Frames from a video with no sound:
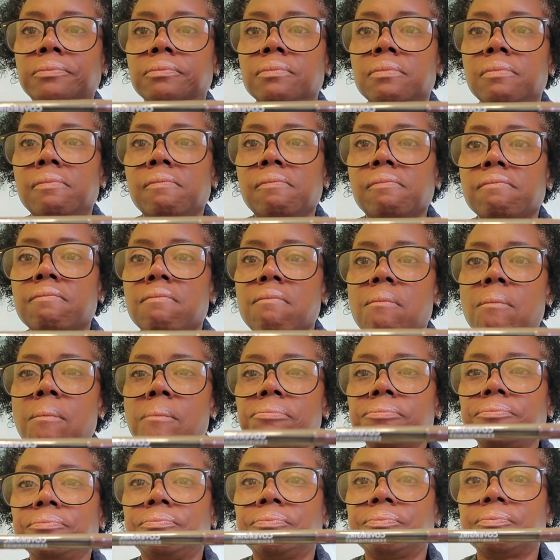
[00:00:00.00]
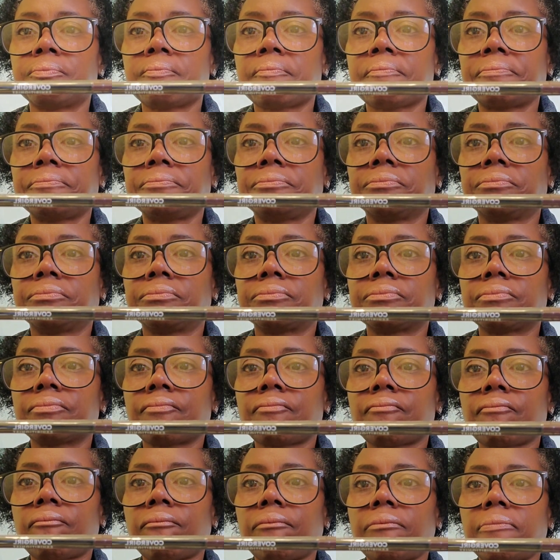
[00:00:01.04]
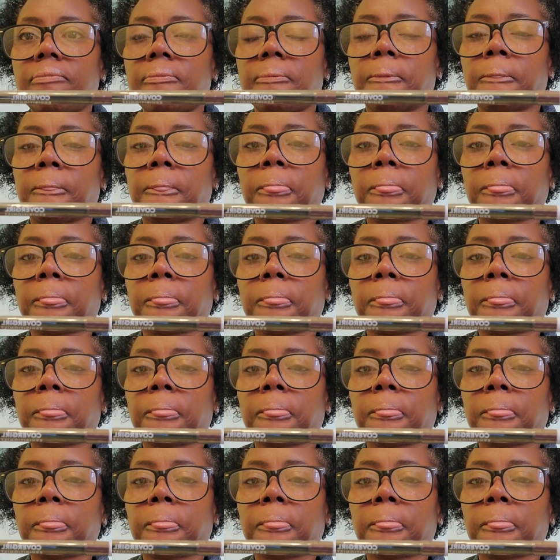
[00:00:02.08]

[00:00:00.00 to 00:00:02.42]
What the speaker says: (no one is talking)